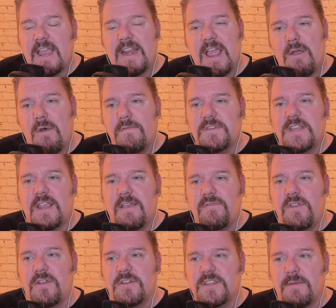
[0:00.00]
Now, obviously, if
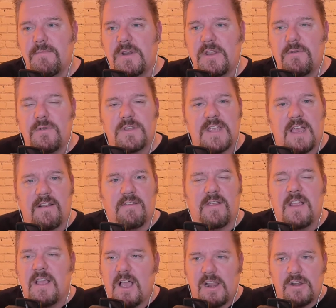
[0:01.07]
you're somebody who's had
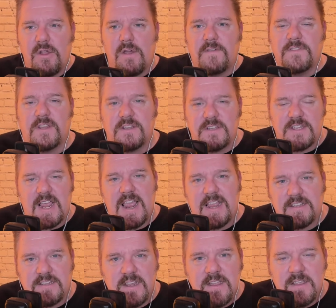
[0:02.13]
a lot of
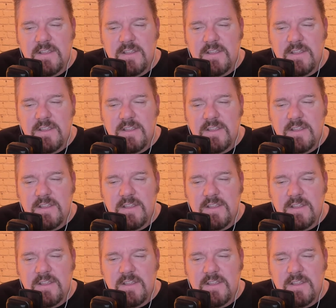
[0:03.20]
success